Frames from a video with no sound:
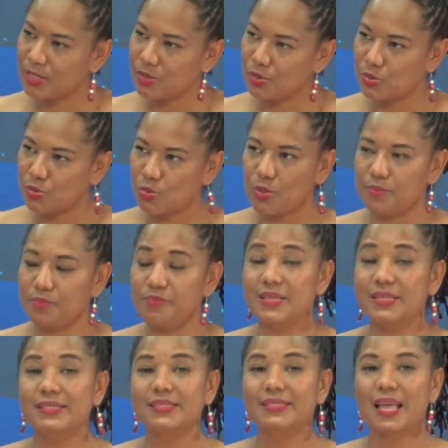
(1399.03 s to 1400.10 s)
So it
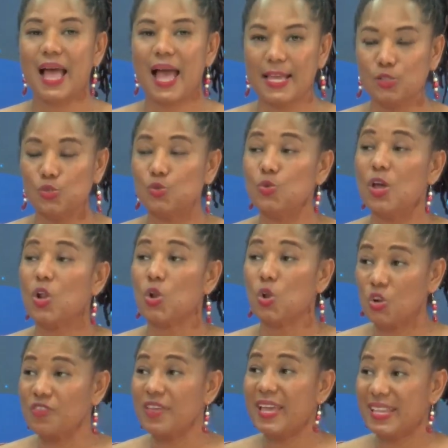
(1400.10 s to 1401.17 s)
means I do a
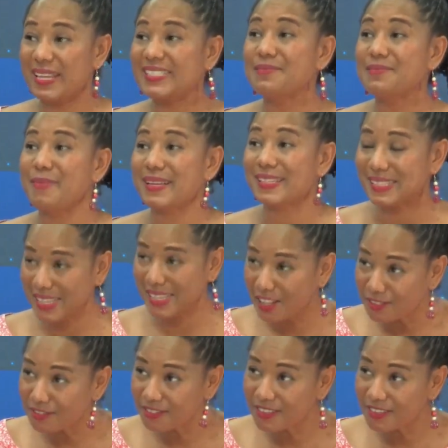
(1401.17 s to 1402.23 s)
lot of editing
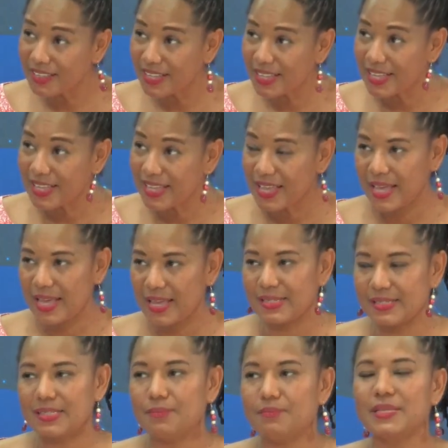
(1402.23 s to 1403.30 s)
myself. And
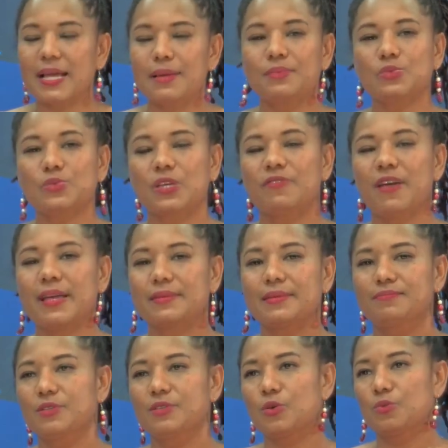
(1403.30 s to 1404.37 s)
sometimes if I,
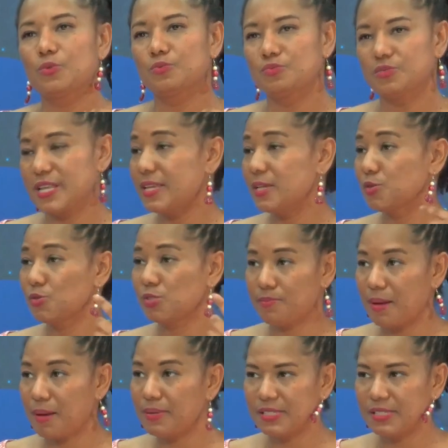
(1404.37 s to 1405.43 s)
take it to the
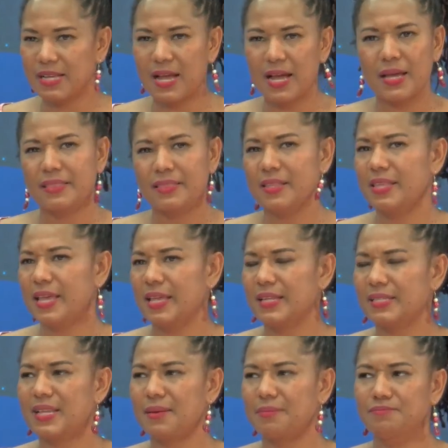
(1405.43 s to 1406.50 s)
publisher and then the
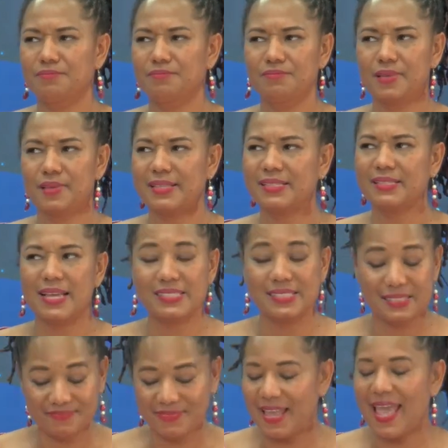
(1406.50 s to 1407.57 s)
editor
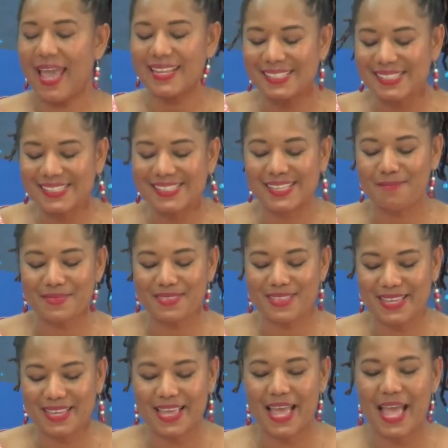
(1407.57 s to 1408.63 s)
edits
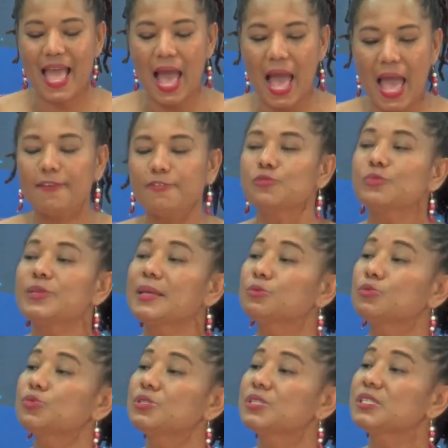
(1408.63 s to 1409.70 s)
something, I have to be
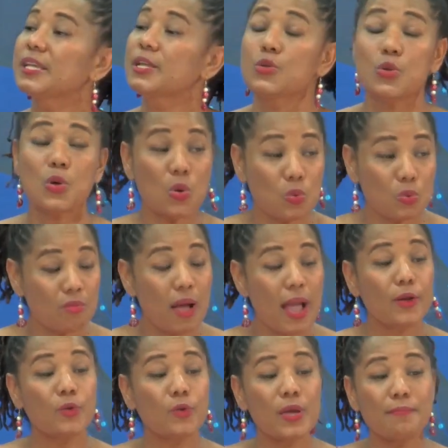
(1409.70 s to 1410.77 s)
able to say, no,
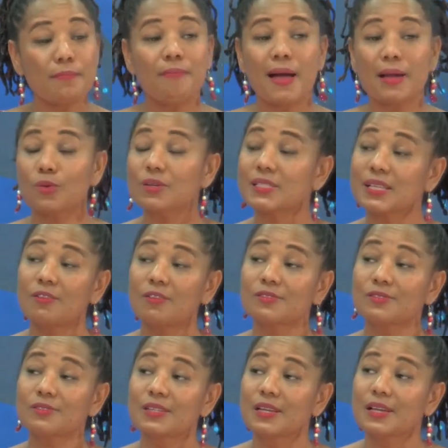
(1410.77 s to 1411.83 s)
I know it might not sound
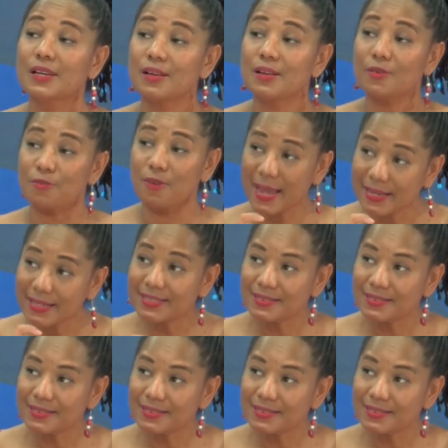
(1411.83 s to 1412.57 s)
right,